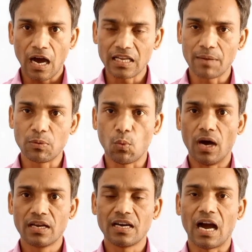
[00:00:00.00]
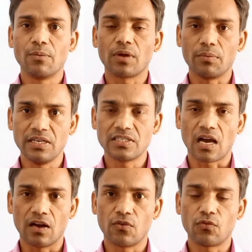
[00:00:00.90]
Hi everyone, I am Praveen
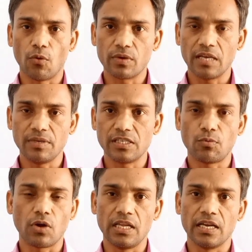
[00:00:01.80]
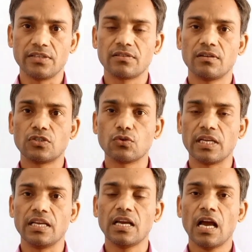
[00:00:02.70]
Sagar from KP Spoken English.
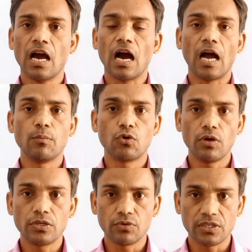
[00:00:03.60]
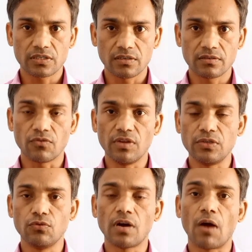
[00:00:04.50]
Today I am going to discuss with
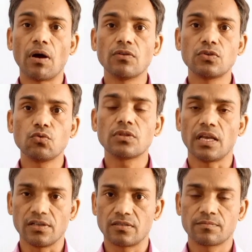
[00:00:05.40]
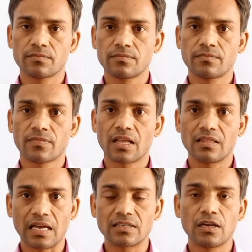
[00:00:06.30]
you about two things.
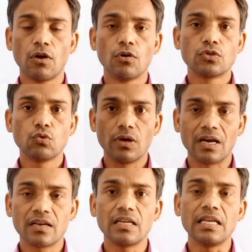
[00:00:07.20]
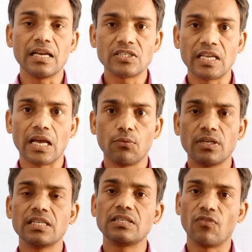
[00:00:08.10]
That to learn English
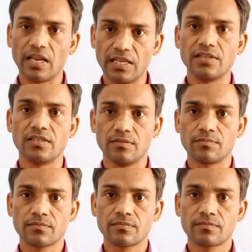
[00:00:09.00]
language is very easy